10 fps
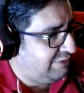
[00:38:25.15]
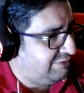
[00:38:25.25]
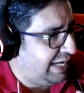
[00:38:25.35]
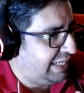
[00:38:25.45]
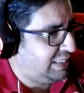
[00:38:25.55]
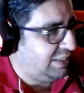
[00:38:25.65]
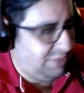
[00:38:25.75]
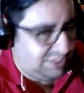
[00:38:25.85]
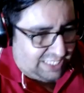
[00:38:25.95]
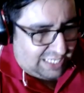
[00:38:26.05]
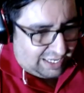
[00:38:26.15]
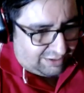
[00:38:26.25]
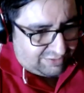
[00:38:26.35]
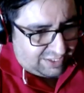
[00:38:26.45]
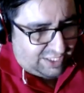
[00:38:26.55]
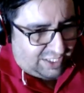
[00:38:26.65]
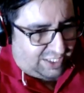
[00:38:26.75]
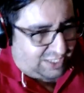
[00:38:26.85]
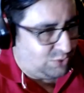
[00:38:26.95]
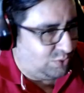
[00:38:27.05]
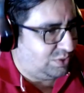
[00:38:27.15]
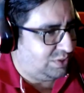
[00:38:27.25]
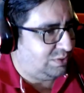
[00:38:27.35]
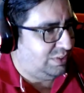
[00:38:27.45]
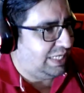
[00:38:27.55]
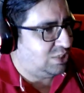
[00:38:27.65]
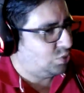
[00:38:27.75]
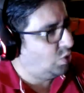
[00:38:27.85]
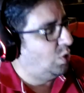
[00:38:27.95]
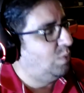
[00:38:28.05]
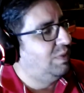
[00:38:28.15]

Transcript: In fact, we still have 2 days to go.